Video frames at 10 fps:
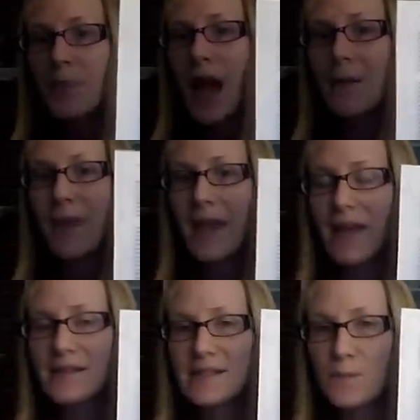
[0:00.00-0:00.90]
I make
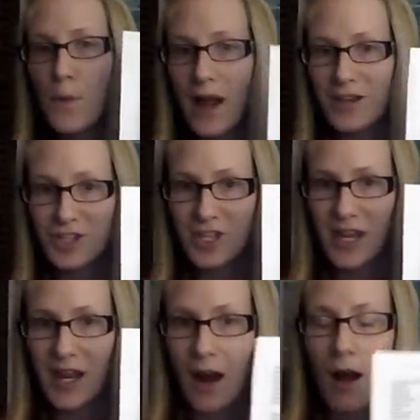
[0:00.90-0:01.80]
a
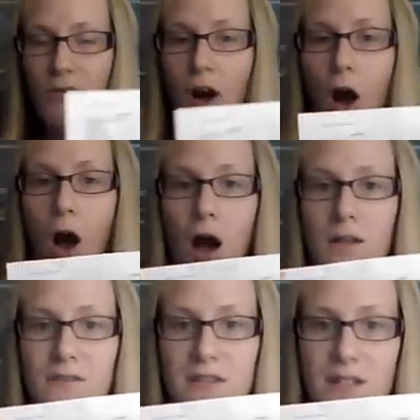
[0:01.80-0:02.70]
spreadsheet of all
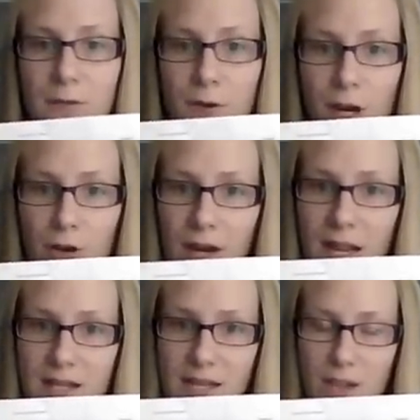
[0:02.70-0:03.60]
of the different
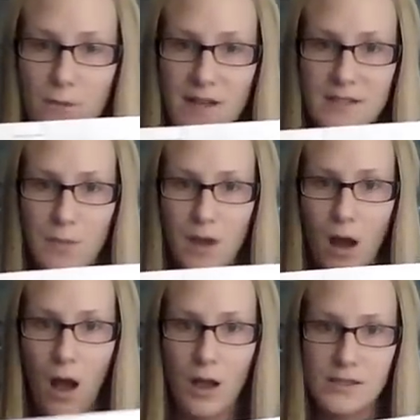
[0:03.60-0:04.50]
ingredients that the recipe
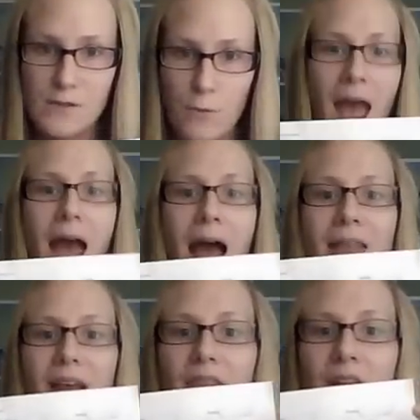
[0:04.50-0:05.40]
calls for, and
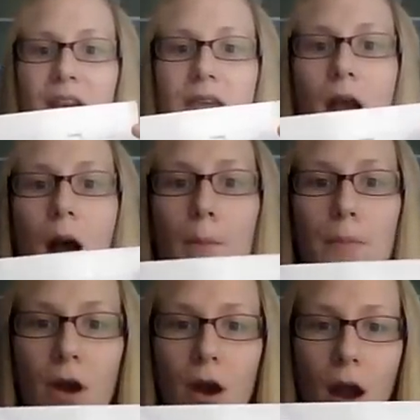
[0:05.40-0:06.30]
then the
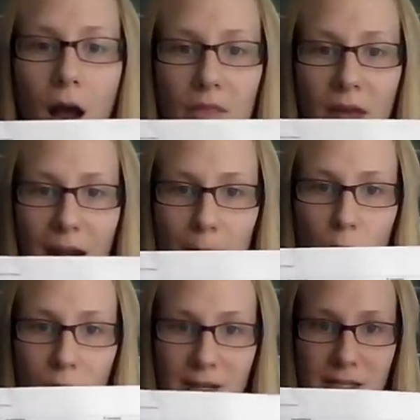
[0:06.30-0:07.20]
number that I'm
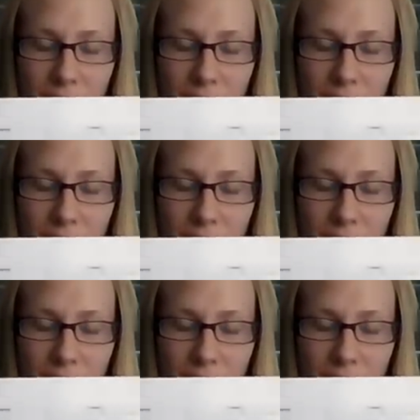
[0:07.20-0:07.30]
going to